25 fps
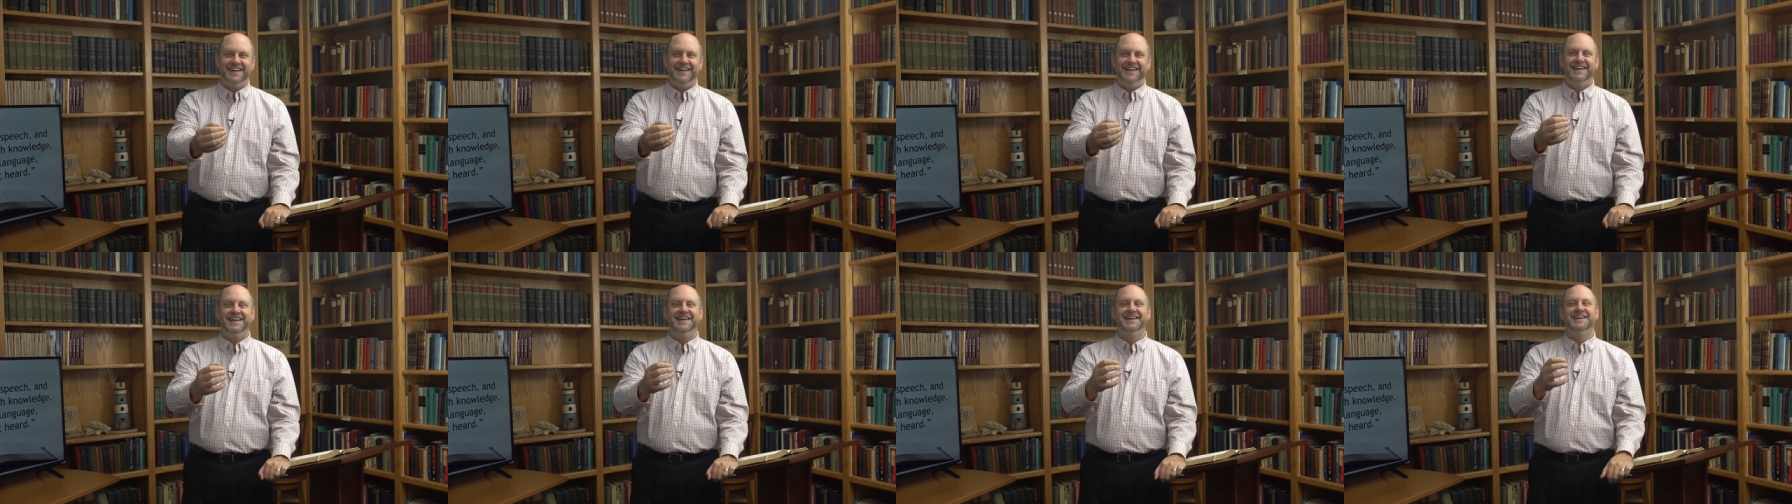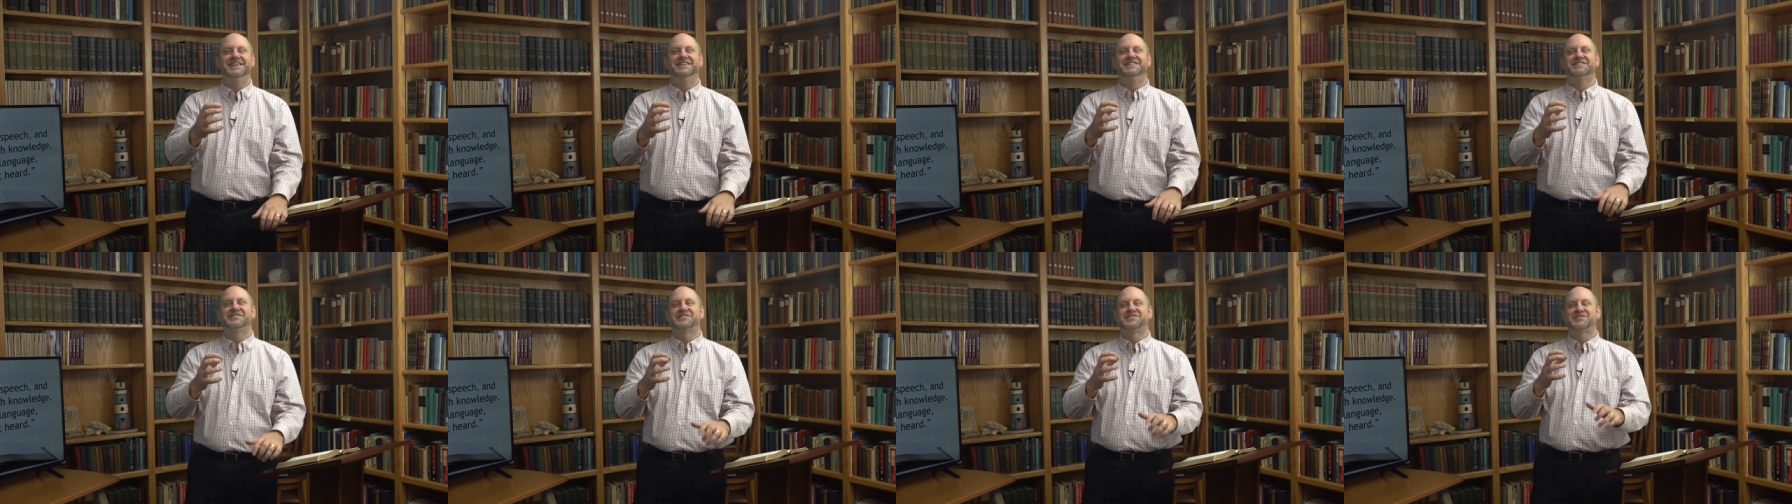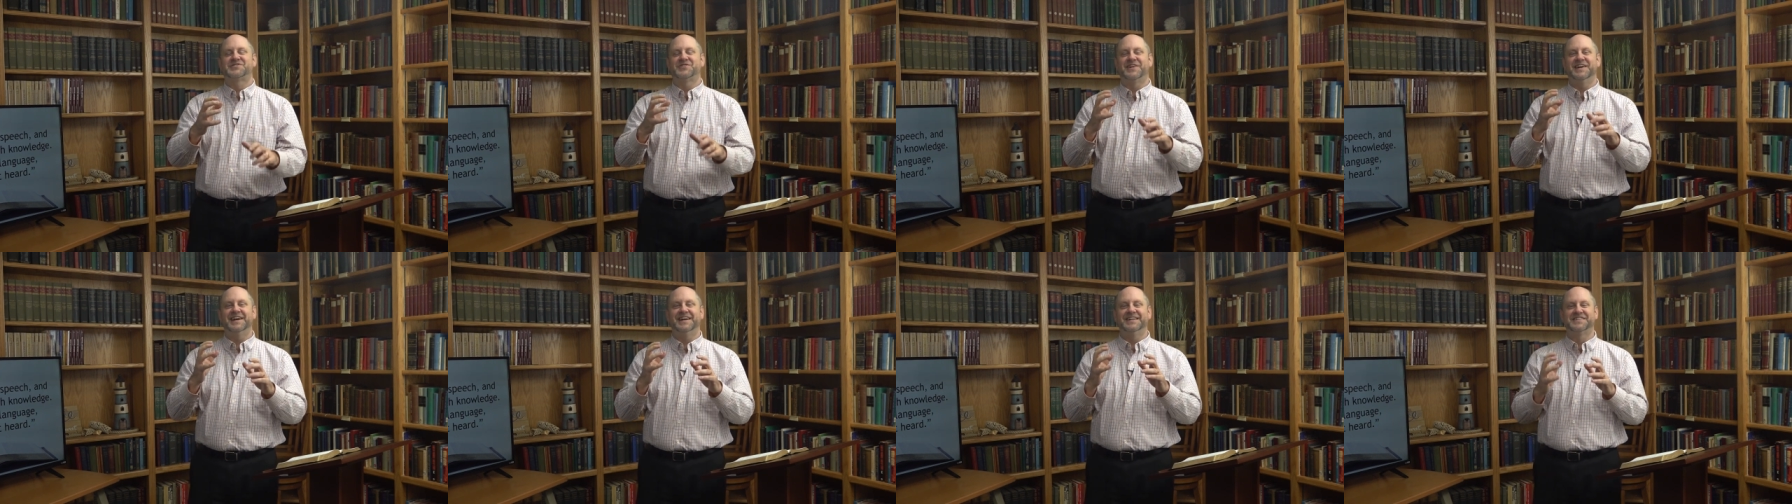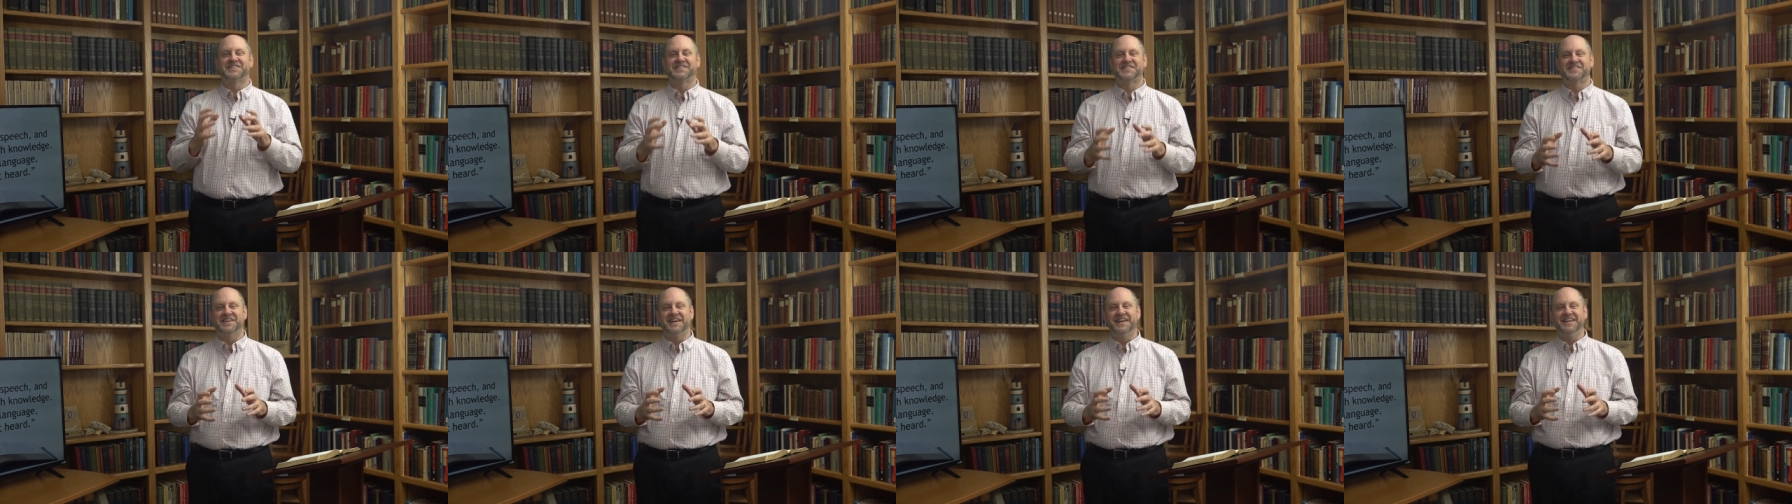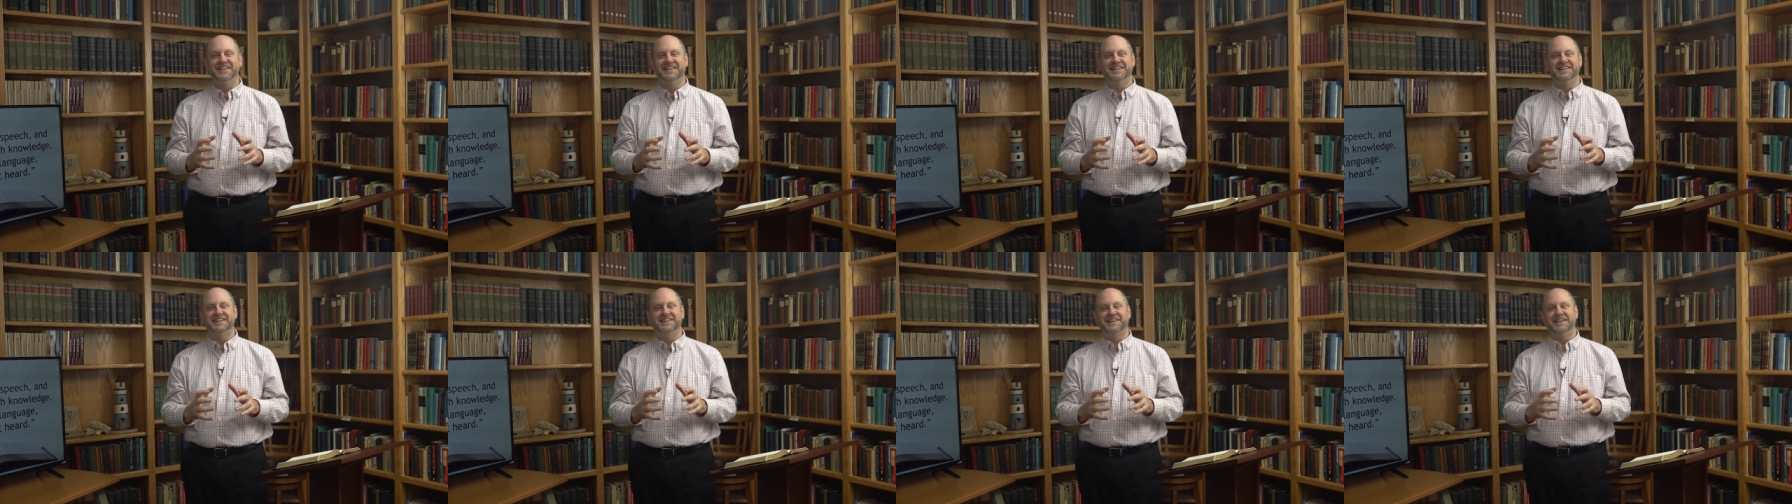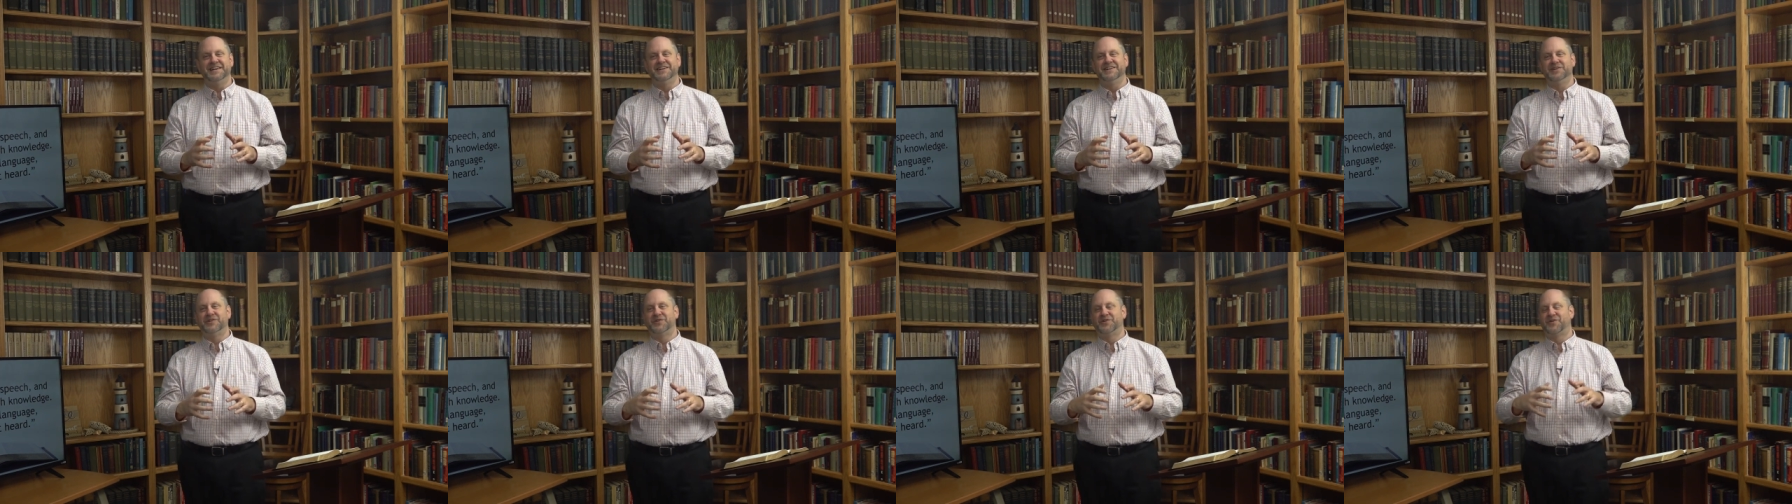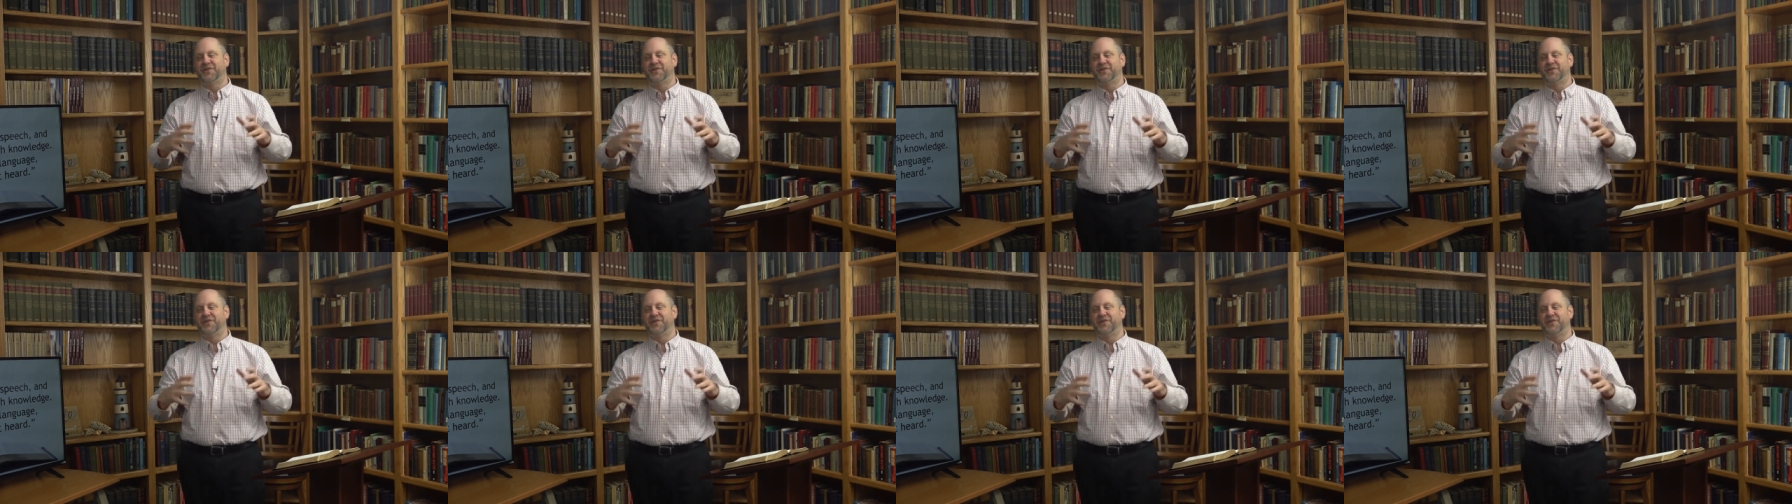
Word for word: He is transcendent and